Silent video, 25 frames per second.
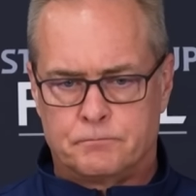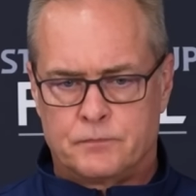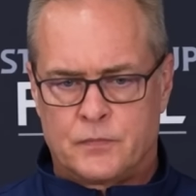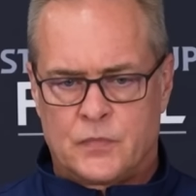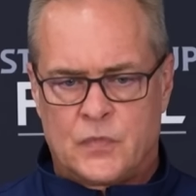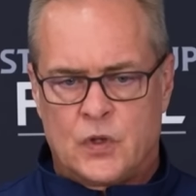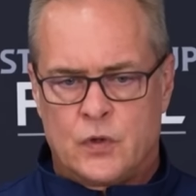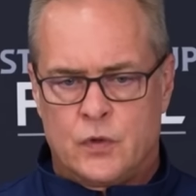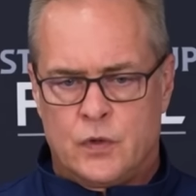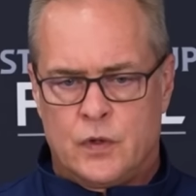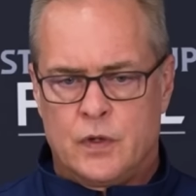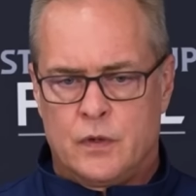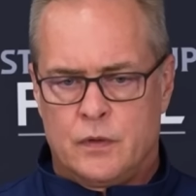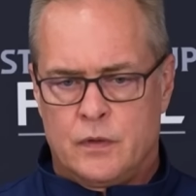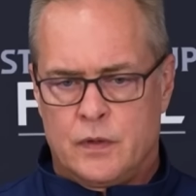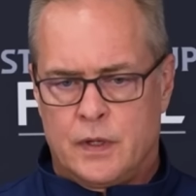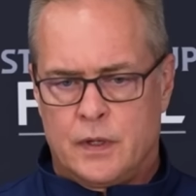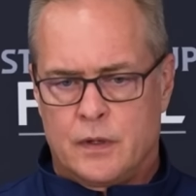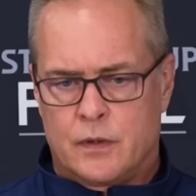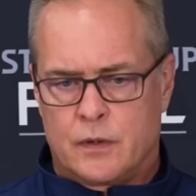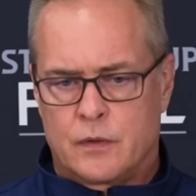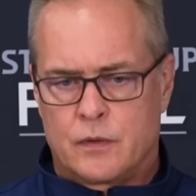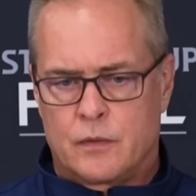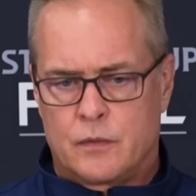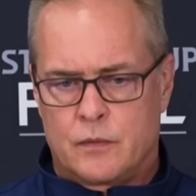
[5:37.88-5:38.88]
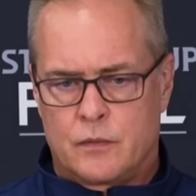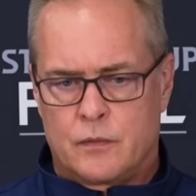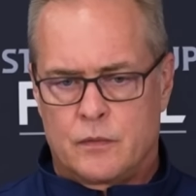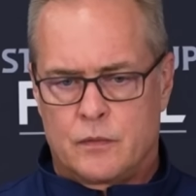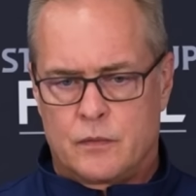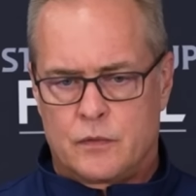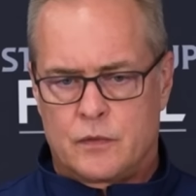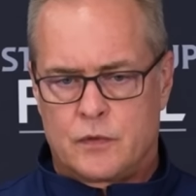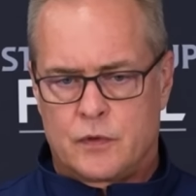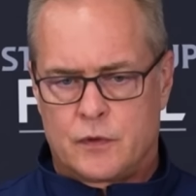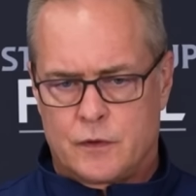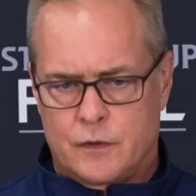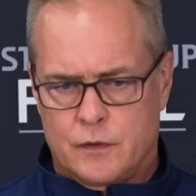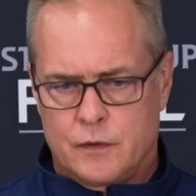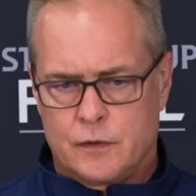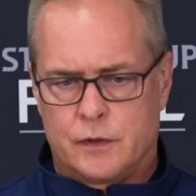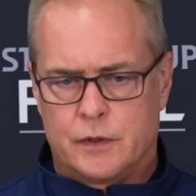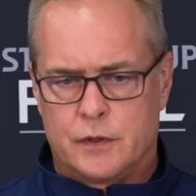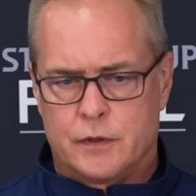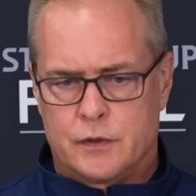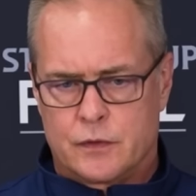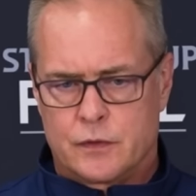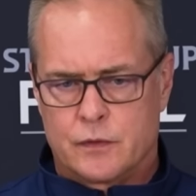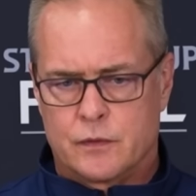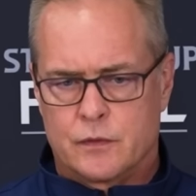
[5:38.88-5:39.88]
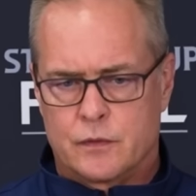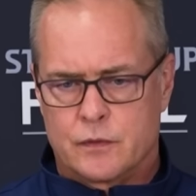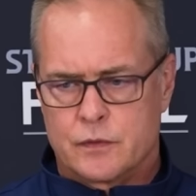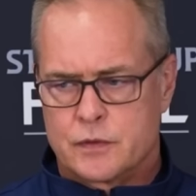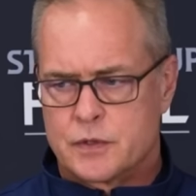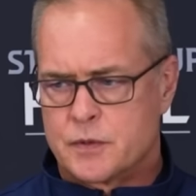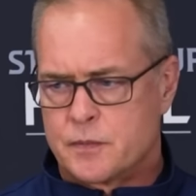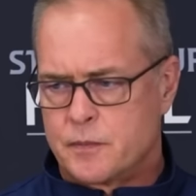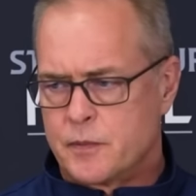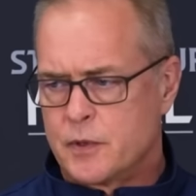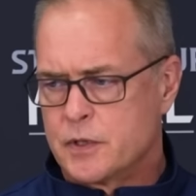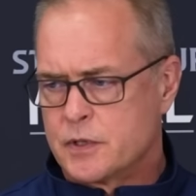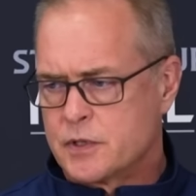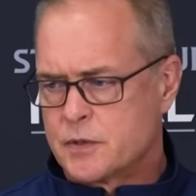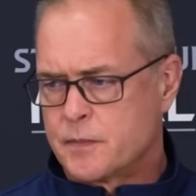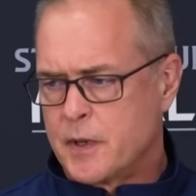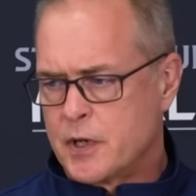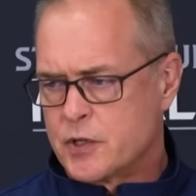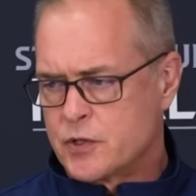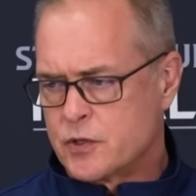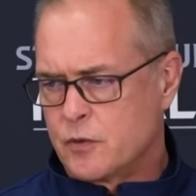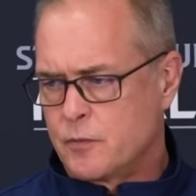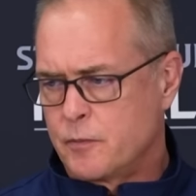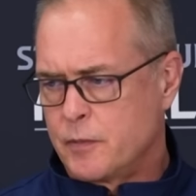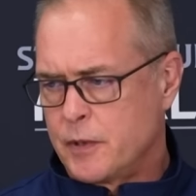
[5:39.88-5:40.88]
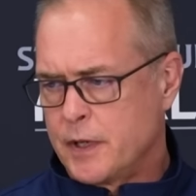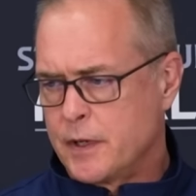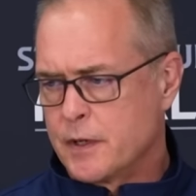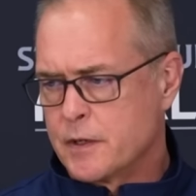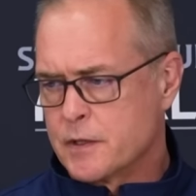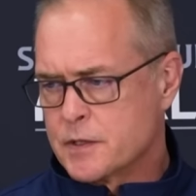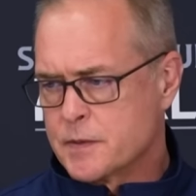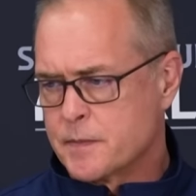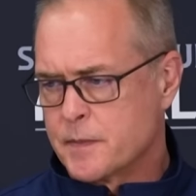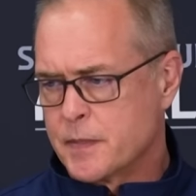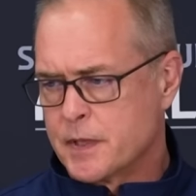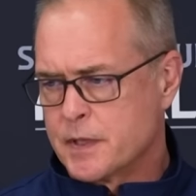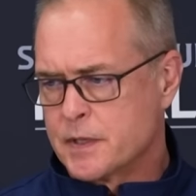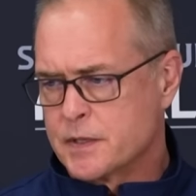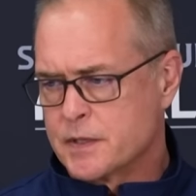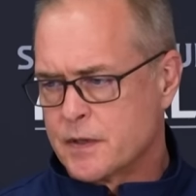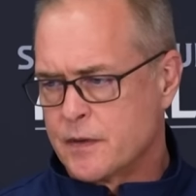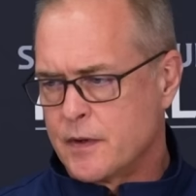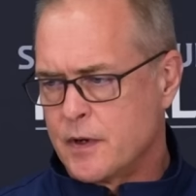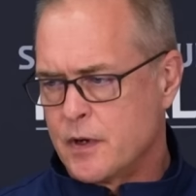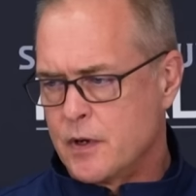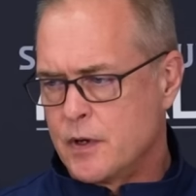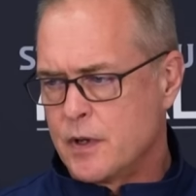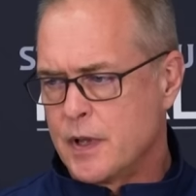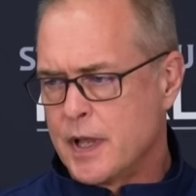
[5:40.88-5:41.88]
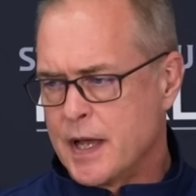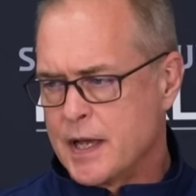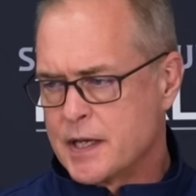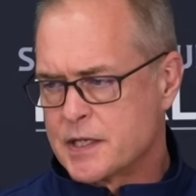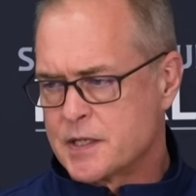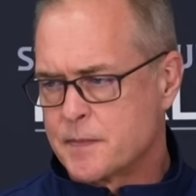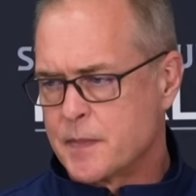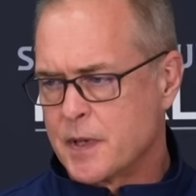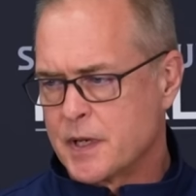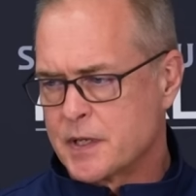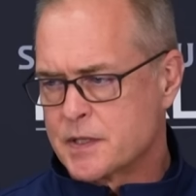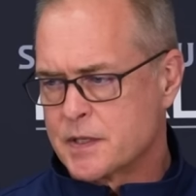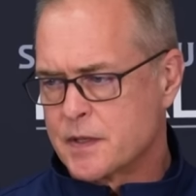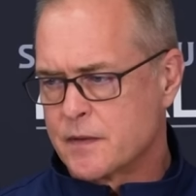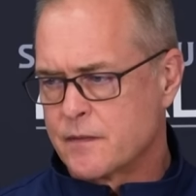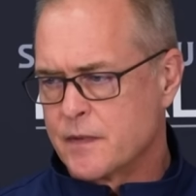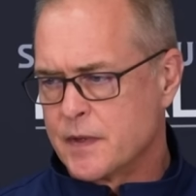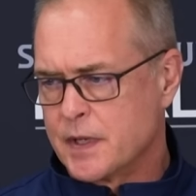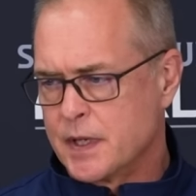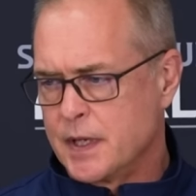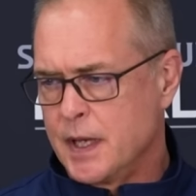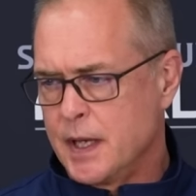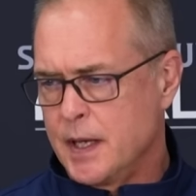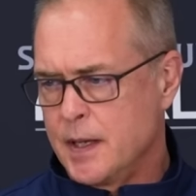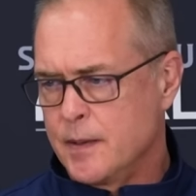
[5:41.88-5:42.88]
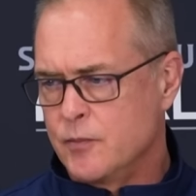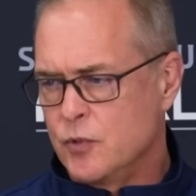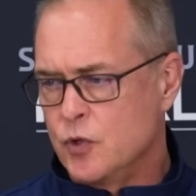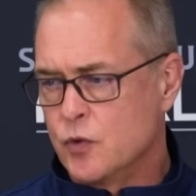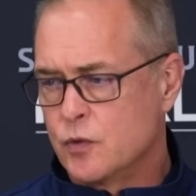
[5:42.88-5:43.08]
they are truly true special players because of all aspects of the game.